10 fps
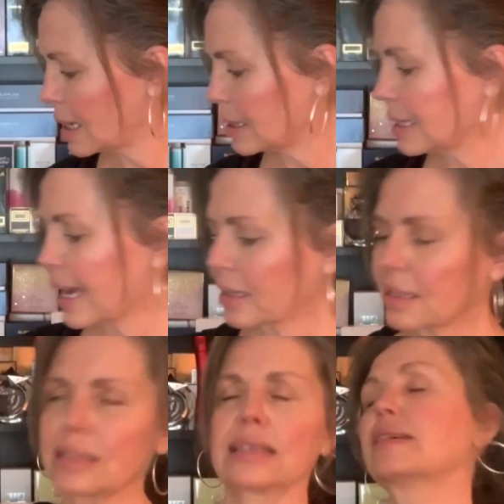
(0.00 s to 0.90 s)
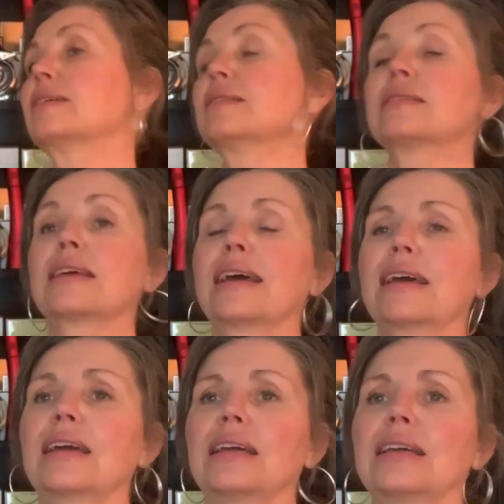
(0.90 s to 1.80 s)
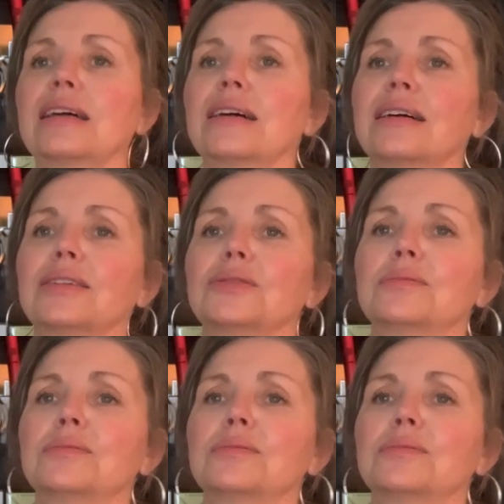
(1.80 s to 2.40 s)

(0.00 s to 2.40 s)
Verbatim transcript: Next is a uh,